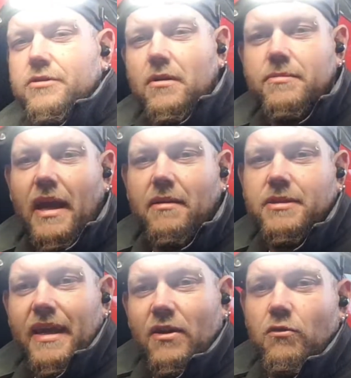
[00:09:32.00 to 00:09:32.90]
sometimes
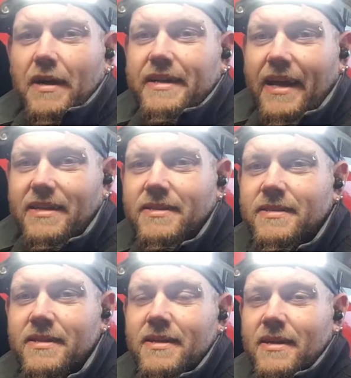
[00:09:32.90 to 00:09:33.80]
they get over tightened,
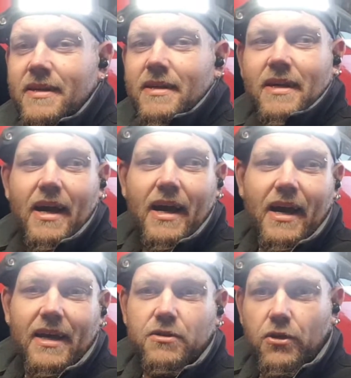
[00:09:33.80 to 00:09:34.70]

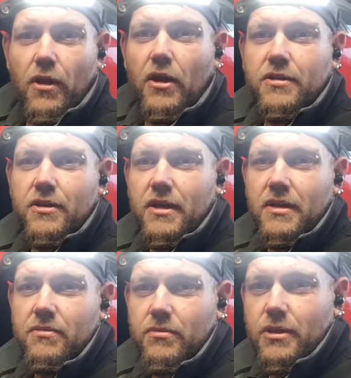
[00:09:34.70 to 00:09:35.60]
and good luck to you
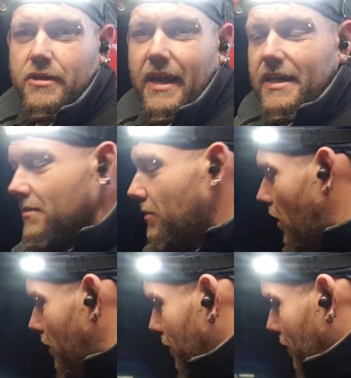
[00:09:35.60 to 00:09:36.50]
when you're taking them off.